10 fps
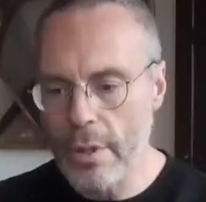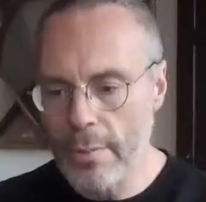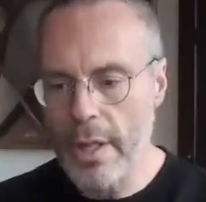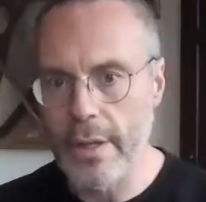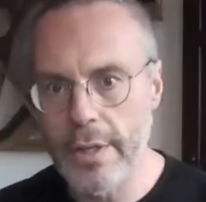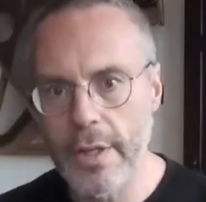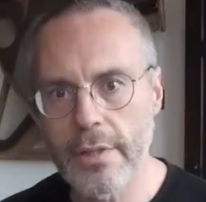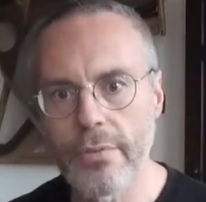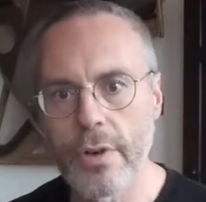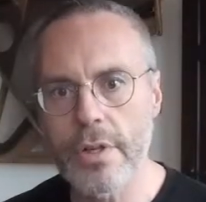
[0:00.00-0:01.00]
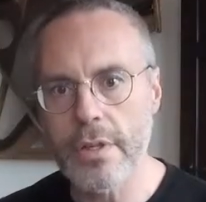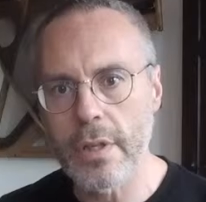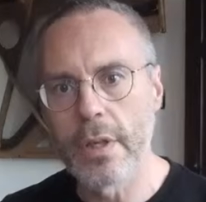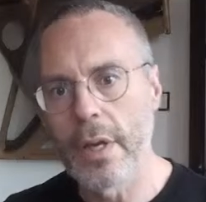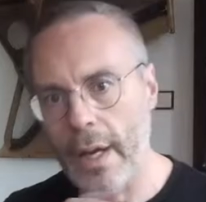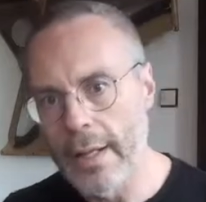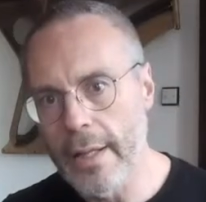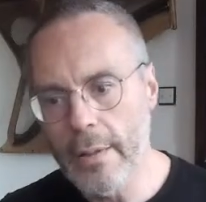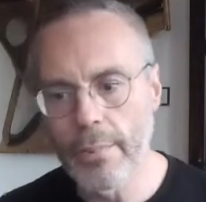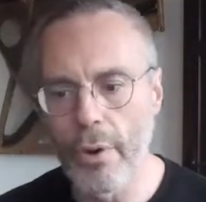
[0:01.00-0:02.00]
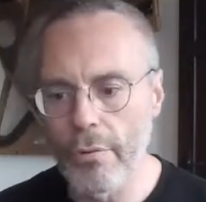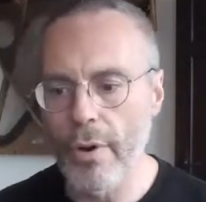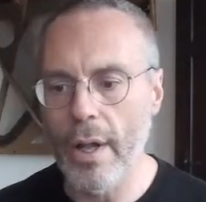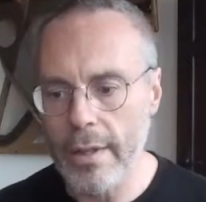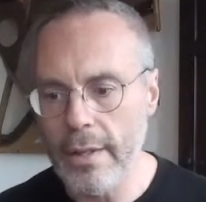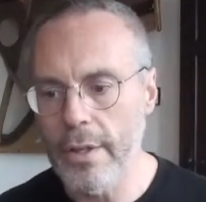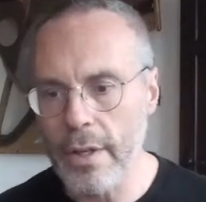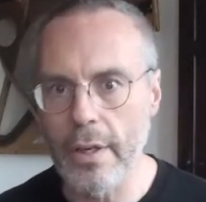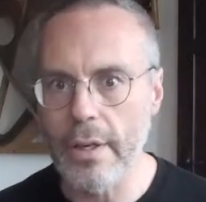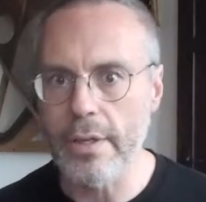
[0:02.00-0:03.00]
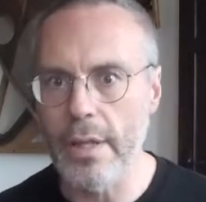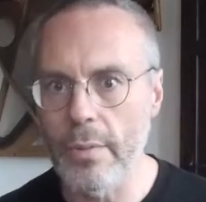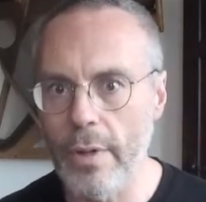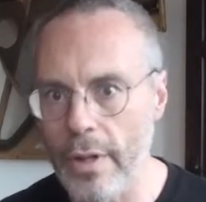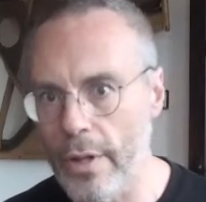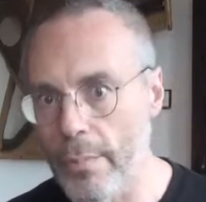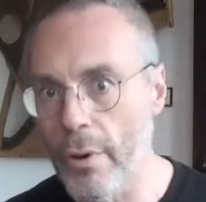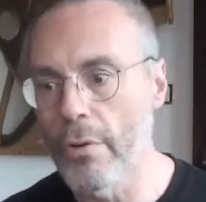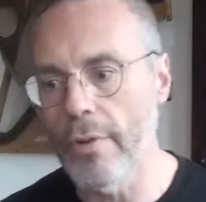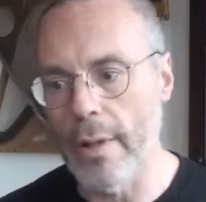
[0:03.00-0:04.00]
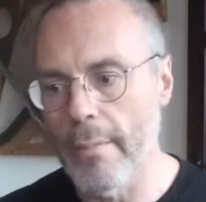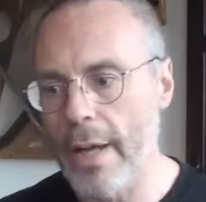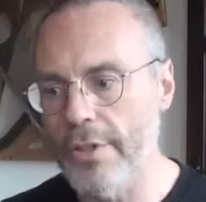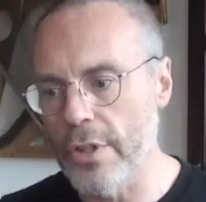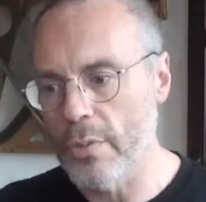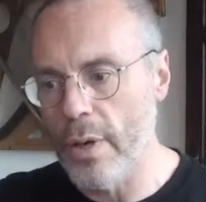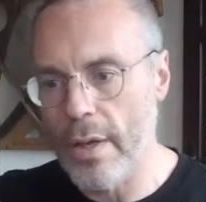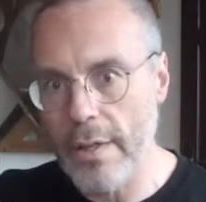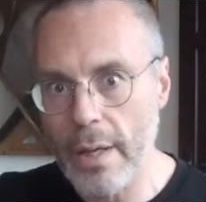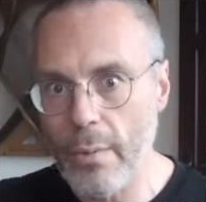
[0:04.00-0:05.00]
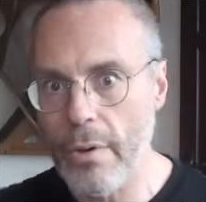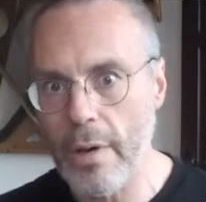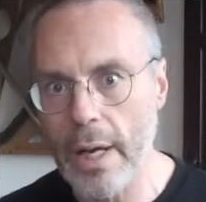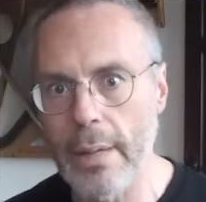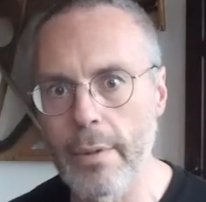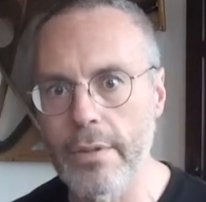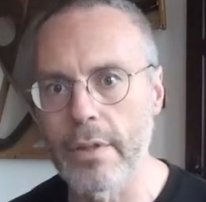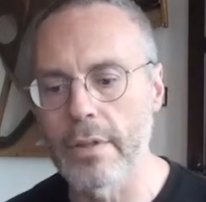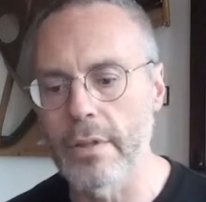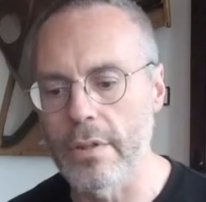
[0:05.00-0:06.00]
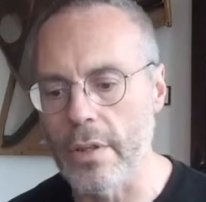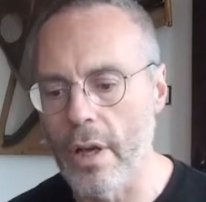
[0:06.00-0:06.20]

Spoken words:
them the ideas first, and then the profile, and then you can understand whether the profile matches where they were able to